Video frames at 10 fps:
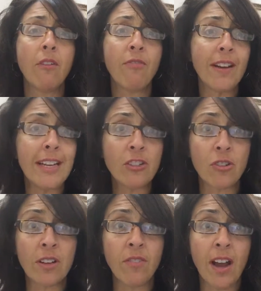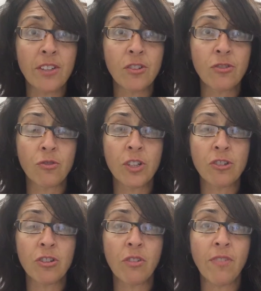financial advisors,
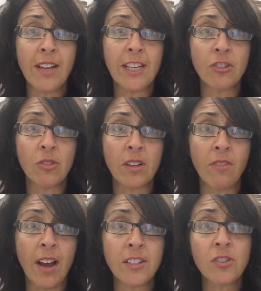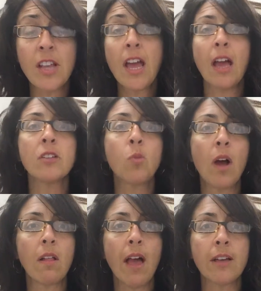traditional financial advisors, as
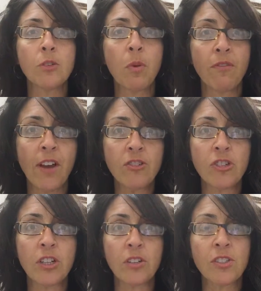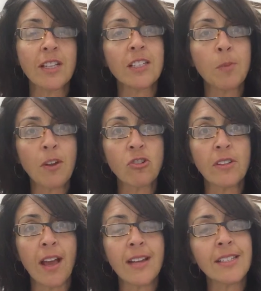well as professionals that
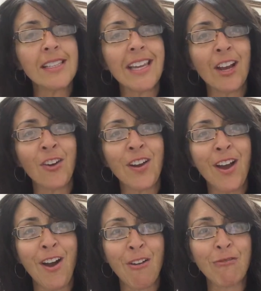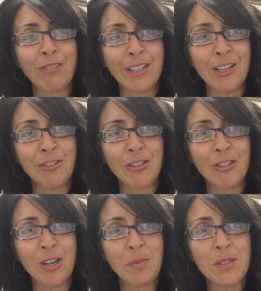specialize in the area of
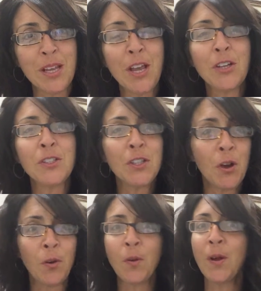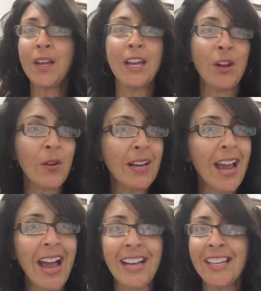relationships. So here
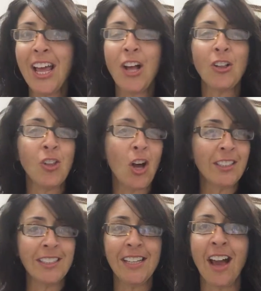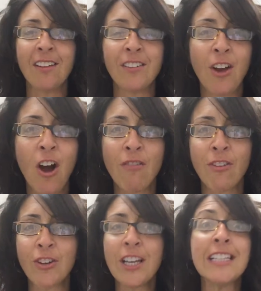again, Lauchlan
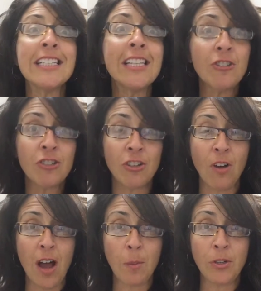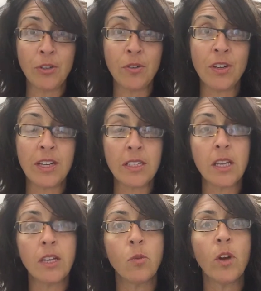uncovered additional opportunities
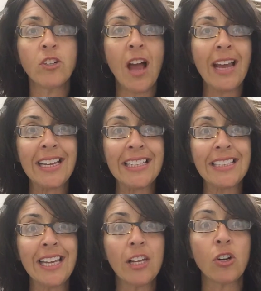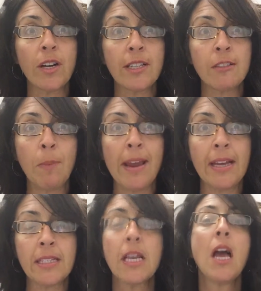in which I can later
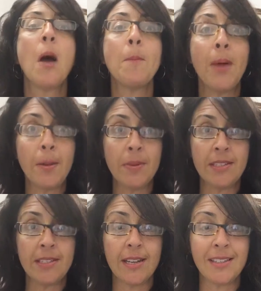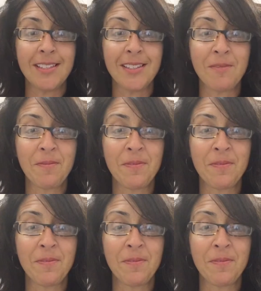expand my business.